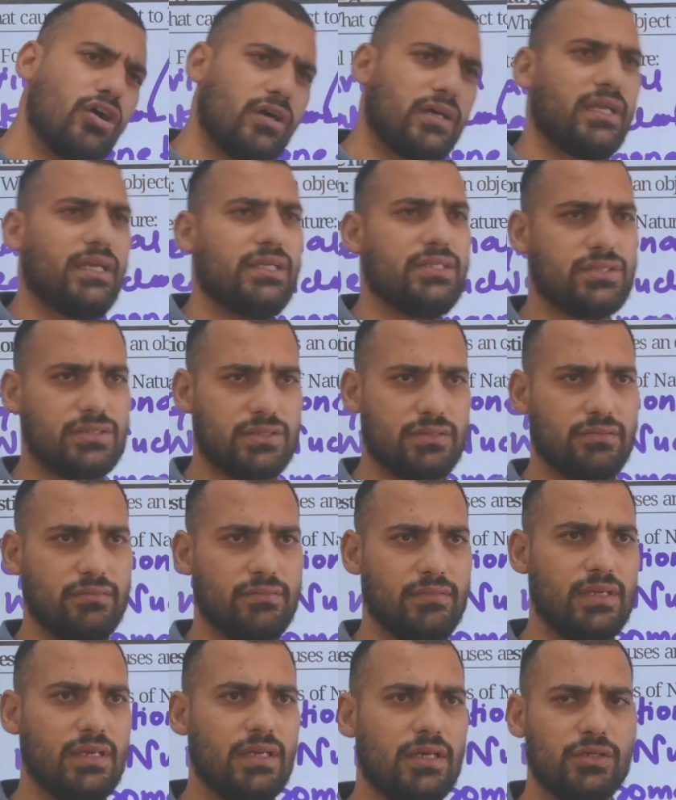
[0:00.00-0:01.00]
range.
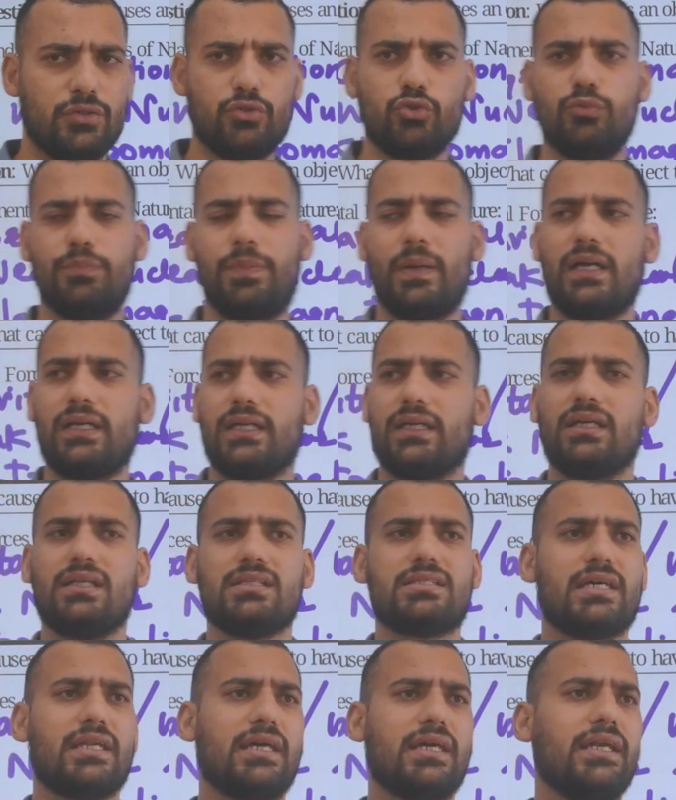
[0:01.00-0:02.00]
Two particles
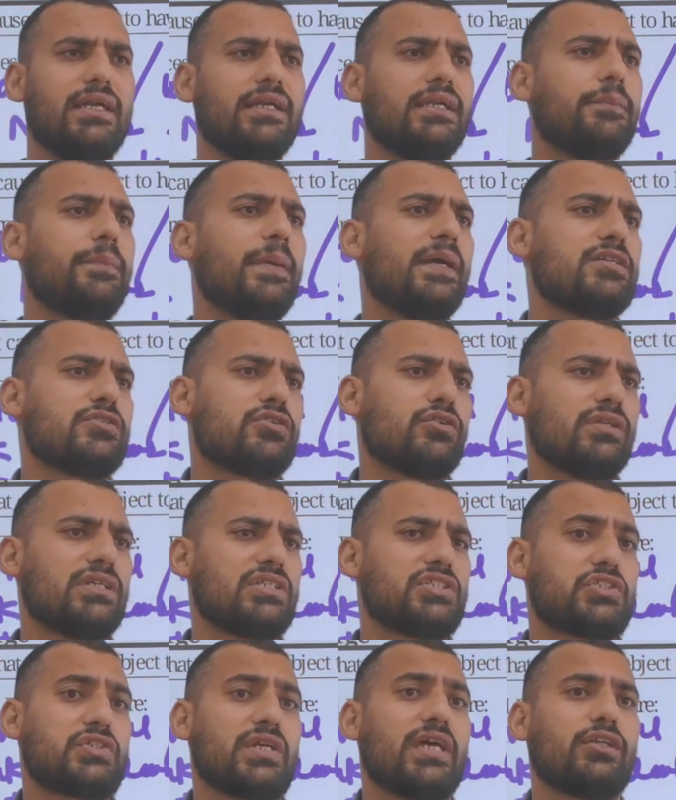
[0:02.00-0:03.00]
are here. It depends on the
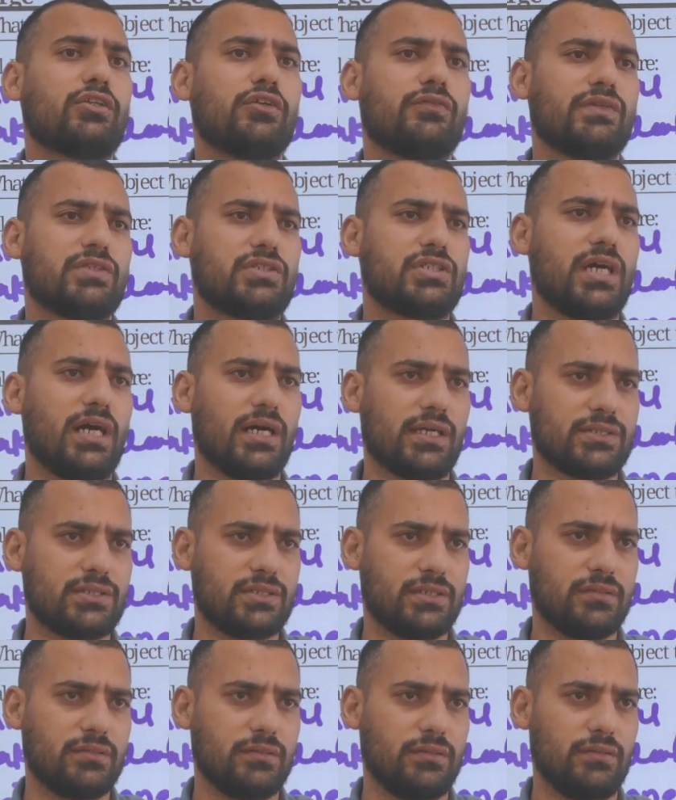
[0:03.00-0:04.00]
strength of the charge.
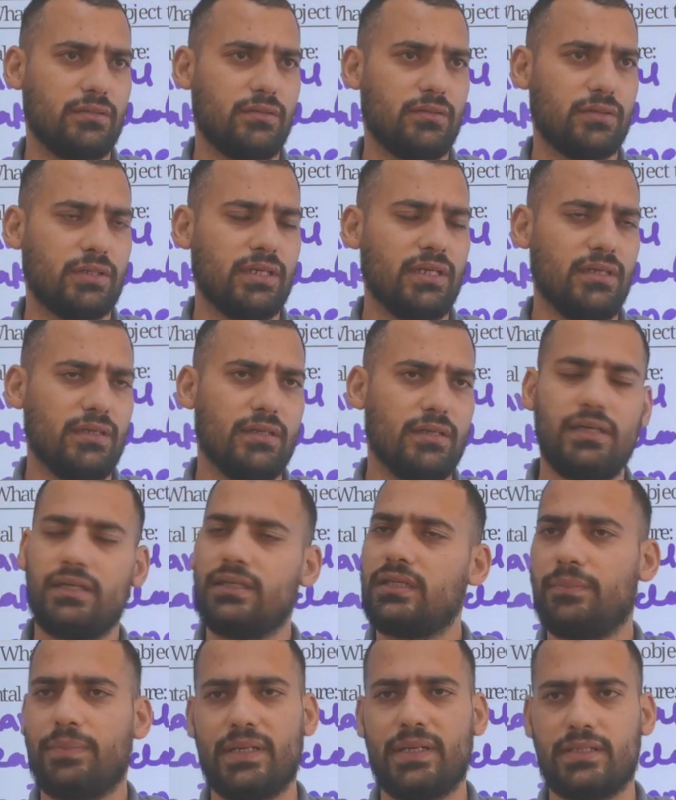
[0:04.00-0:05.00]
Okay? It
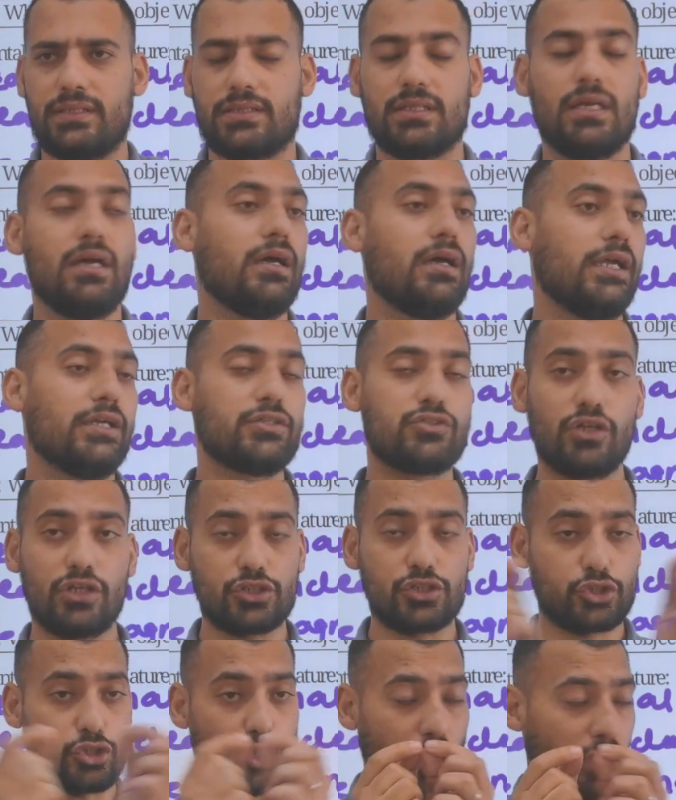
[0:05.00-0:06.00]
depends. It's
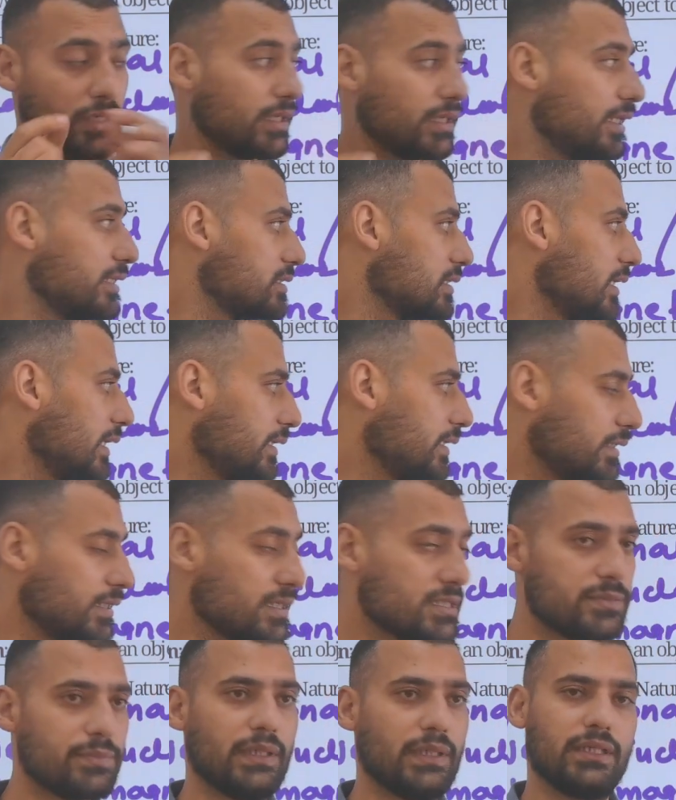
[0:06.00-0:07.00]
not short range like
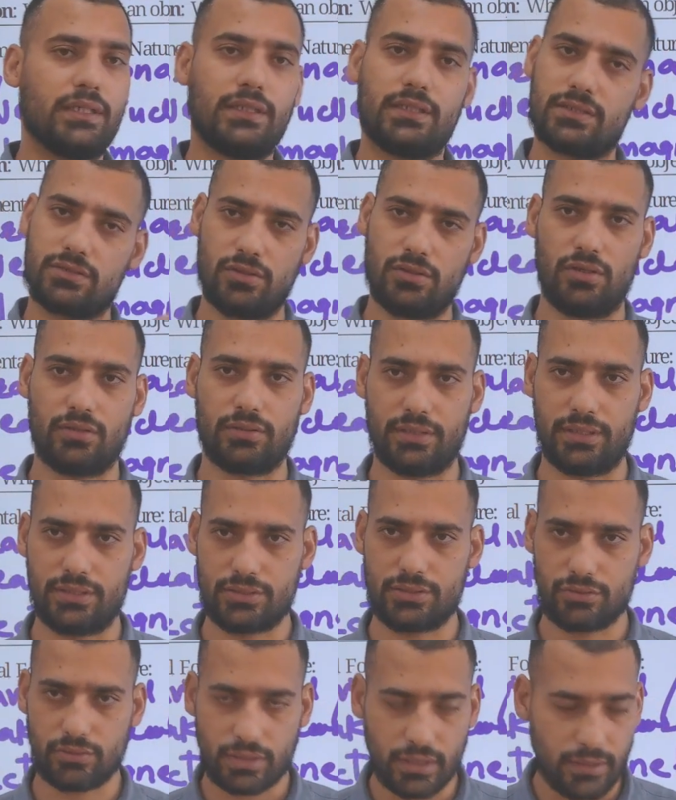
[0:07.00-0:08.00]
this, but it is long range.
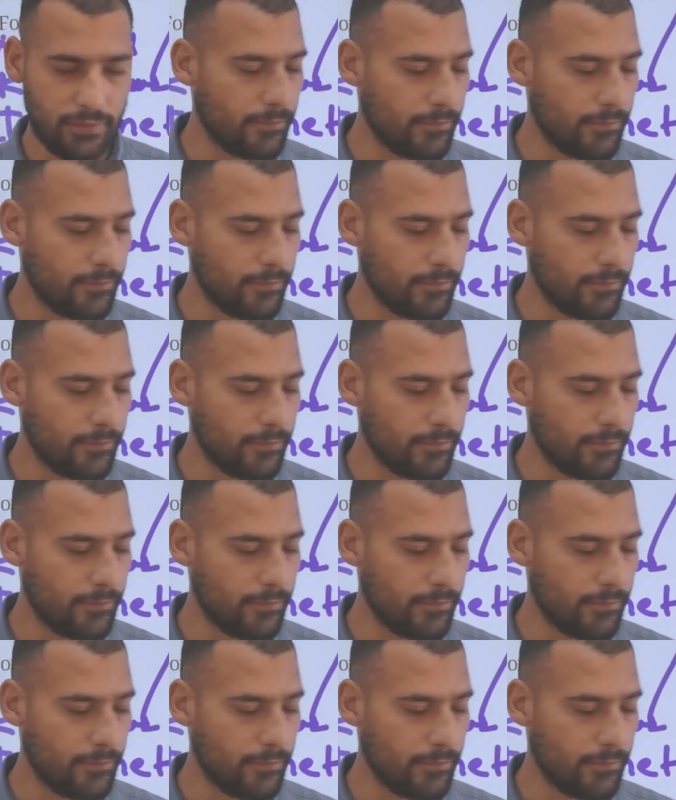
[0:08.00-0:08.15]
Okay?